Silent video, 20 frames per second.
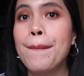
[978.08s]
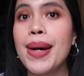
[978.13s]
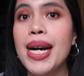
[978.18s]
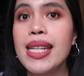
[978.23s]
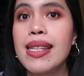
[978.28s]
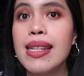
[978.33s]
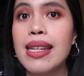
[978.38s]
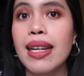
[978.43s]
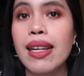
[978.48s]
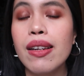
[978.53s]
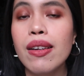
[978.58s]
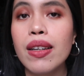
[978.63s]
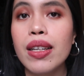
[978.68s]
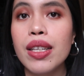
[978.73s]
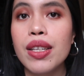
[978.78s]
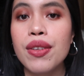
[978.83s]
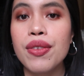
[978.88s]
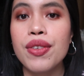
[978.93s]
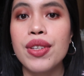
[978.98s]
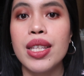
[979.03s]
But
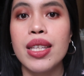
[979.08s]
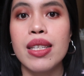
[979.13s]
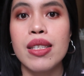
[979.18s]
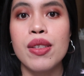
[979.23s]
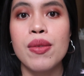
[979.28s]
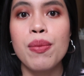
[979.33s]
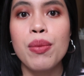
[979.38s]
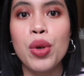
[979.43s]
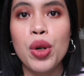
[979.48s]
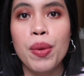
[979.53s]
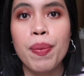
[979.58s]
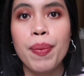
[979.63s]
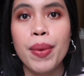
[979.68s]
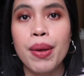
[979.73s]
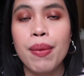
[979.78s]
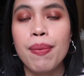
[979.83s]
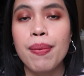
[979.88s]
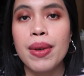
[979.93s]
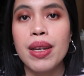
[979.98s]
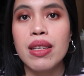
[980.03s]
clearly if it has more
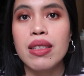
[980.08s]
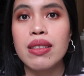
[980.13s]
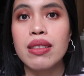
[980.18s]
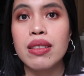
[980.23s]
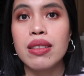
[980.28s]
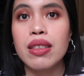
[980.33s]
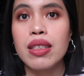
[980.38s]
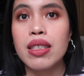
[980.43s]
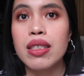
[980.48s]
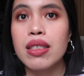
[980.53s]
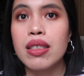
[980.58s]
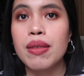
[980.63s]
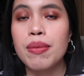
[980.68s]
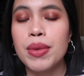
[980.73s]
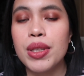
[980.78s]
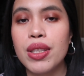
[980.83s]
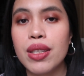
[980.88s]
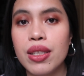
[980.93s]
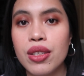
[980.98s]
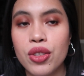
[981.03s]
pigments, it's a
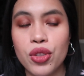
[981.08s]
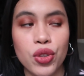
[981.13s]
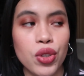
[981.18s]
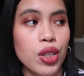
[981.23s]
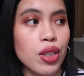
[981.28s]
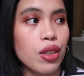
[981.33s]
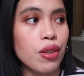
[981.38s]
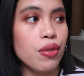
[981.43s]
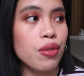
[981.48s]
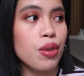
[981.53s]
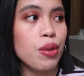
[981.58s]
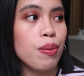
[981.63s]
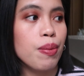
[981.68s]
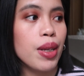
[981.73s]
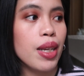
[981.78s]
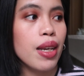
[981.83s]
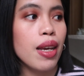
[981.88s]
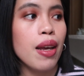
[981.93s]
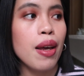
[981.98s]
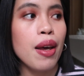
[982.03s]
bit a struggle for
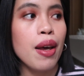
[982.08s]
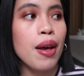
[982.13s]
me.